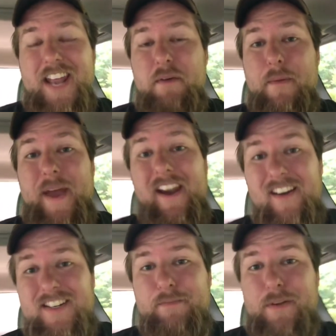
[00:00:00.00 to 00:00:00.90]
Now my
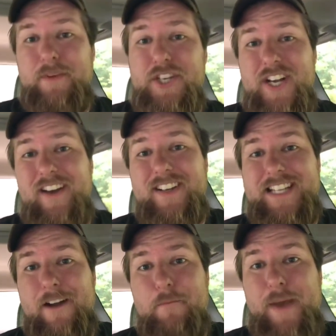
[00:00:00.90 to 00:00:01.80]
parents have been missionaries
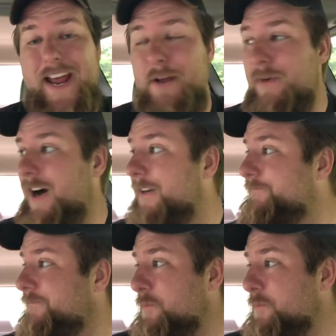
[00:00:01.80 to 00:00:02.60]
down in Panama